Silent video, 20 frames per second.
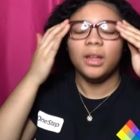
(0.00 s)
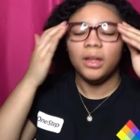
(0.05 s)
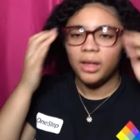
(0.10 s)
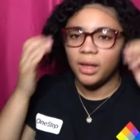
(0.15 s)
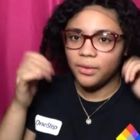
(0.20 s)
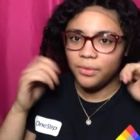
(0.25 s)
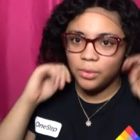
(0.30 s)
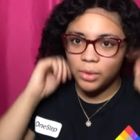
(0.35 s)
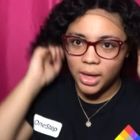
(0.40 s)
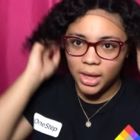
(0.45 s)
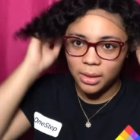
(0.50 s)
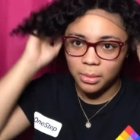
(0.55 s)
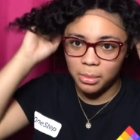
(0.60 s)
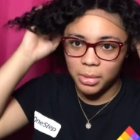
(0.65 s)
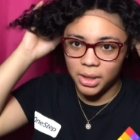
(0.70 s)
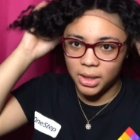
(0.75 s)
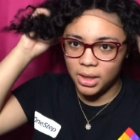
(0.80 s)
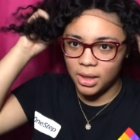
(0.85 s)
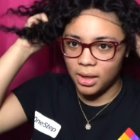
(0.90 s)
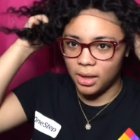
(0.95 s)
if you got a
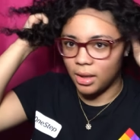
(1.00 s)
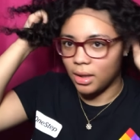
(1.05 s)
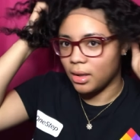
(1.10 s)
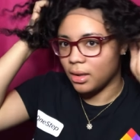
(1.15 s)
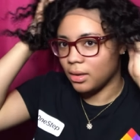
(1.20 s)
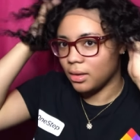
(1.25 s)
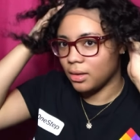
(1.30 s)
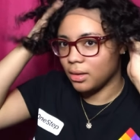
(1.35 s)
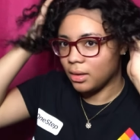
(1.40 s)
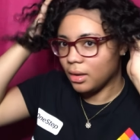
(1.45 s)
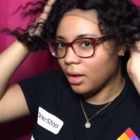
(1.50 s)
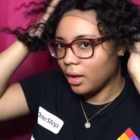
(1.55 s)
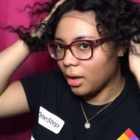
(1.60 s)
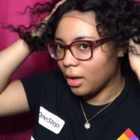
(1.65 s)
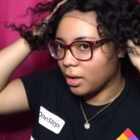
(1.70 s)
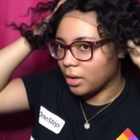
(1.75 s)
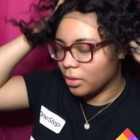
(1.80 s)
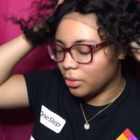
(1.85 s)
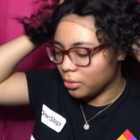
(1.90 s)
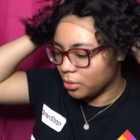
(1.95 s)
big head,
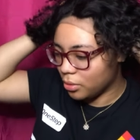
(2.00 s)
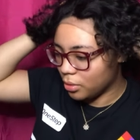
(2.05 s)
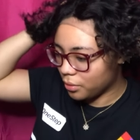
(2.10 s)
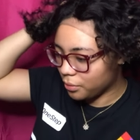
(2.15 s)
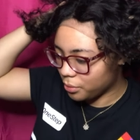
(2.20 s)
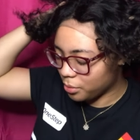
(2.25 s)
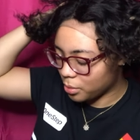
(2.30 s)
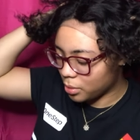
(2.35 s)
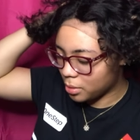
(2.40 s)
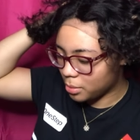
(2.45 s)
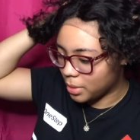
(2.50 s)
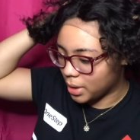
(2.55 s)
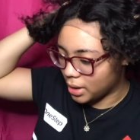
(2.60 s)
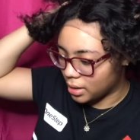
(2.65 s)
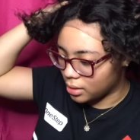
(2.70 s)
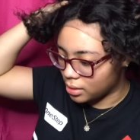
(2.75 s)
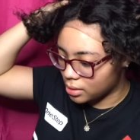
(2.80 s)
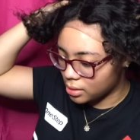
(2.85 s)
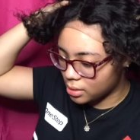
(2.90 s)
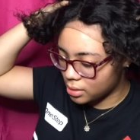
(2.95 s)
I don't know if you want to buy
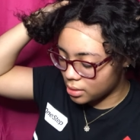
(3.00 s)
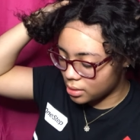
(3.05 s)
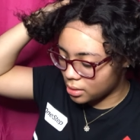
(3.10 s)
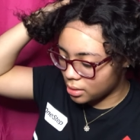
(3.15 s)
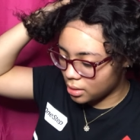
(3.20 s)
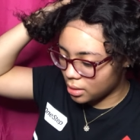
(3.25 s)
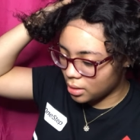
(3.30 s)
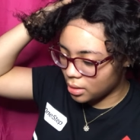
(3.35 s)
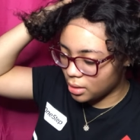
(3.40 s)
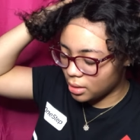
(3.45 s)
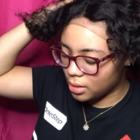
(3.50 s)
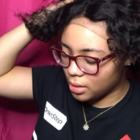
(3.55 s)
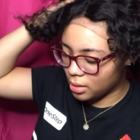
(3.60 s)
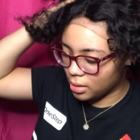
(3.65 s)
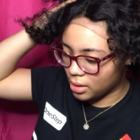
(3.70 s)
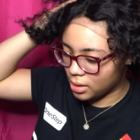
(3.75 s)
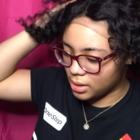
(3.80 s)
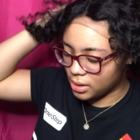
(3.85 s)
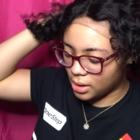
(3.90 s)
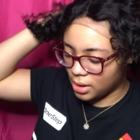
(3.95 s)
this.
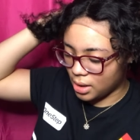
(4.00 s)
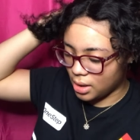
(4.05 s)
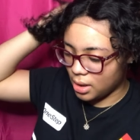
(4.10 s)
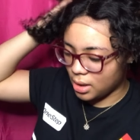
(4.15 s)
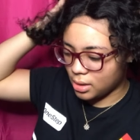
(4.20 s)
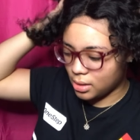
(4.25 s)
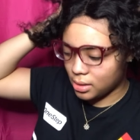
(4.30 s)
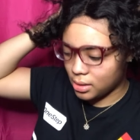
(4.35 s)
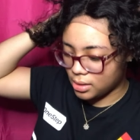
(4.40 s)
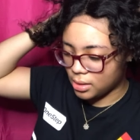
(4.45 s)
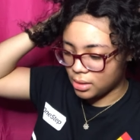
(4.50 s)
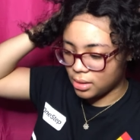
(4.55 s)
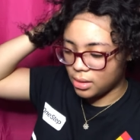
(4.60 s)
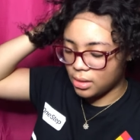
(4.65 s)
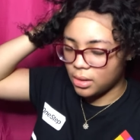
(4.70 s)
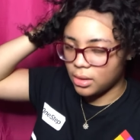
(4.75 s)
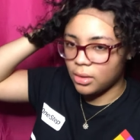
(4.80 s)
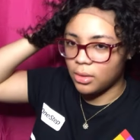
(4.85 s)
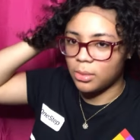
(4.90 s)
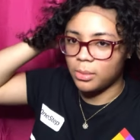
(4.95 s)
This is
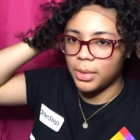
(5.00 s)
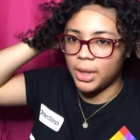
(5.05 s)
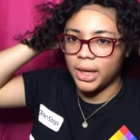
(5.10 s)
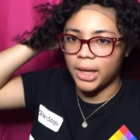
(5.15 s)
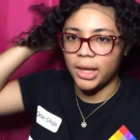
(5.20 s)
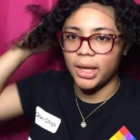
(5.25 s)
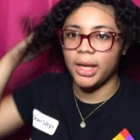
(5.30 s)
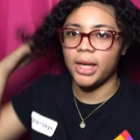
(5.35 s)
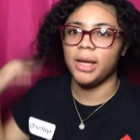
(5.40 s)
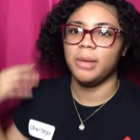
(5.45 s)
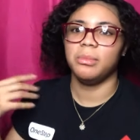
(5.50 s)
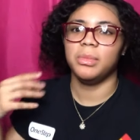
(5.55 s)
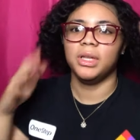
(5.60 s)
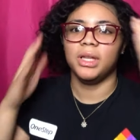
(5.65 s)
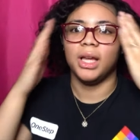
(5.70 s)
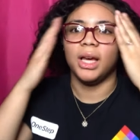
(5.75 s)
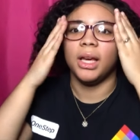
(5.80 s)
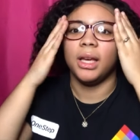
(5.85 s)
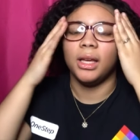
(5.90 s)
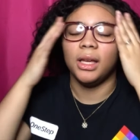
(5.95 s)
snug on my head, but
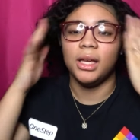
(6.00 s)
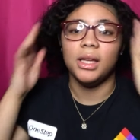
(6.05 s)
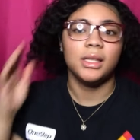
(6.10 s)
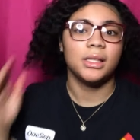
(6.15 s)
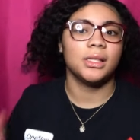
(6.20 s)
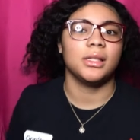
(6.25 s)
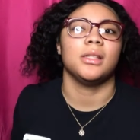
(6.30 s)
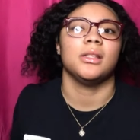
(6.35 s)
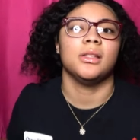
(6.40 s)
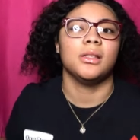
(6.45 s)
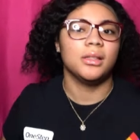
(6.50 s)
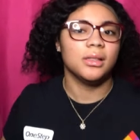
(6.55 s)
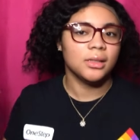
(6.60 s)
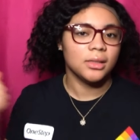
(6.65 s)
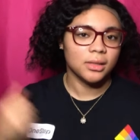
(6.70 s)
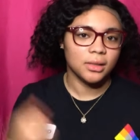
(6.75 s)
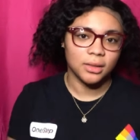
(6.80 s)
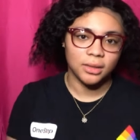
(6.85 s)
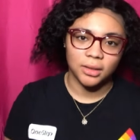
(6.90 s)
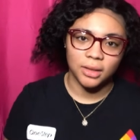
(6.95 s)
like it's
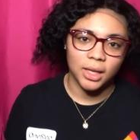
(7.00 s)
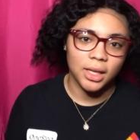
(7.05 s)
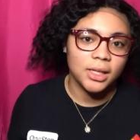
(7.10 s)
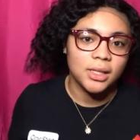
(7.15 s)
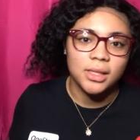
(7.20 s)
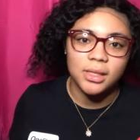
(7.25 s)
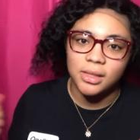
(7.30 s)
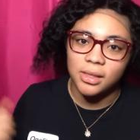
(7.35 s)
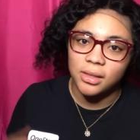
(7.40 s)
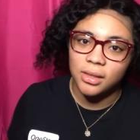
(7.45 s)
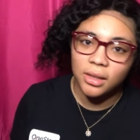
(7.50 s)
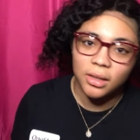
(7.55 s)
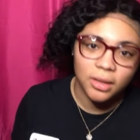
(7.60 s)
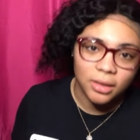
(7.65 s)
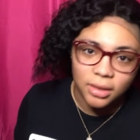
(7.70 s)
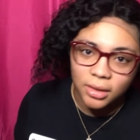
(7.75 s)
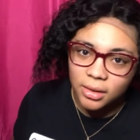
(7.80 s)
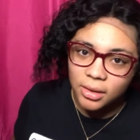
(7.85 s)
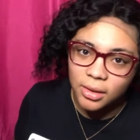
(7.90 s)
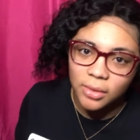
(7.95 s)
it's
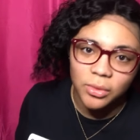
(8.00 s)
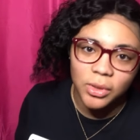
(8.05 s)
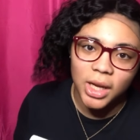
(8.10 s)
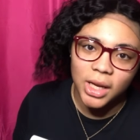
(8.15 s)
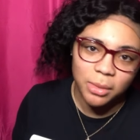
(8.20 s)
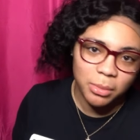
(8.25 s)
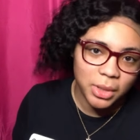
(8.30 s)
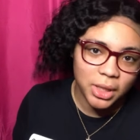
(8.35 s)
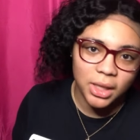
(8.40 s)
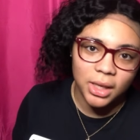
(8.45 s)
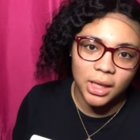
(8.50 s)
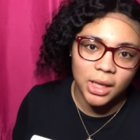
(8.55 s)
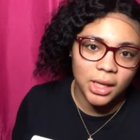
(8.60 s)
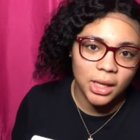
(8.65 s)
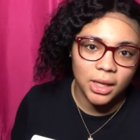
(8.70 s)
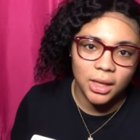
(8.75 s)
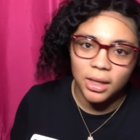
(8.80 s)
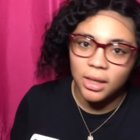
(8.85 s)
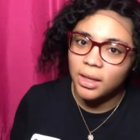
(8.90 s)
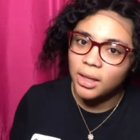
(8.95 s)
snug. If you got a big
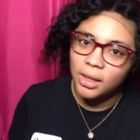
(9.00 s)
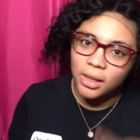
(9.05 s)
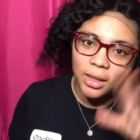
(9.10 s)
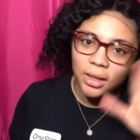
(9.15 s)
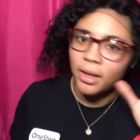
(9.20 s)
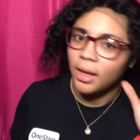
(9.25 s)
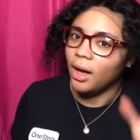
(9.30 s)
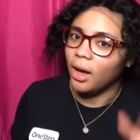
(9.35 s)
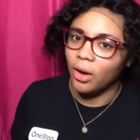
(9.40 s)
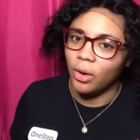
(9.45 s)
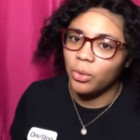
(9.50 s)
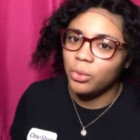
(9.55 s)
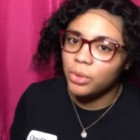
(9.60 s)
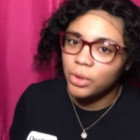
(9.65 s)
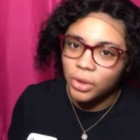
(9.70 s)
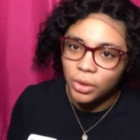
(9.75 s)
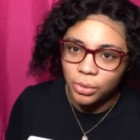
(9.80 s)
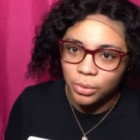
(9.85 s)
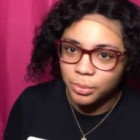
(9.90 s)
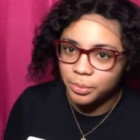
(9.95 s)
head, I don't
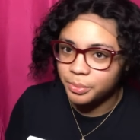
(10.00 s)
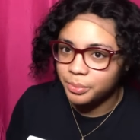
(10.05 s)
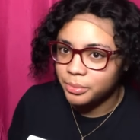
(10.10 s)
know.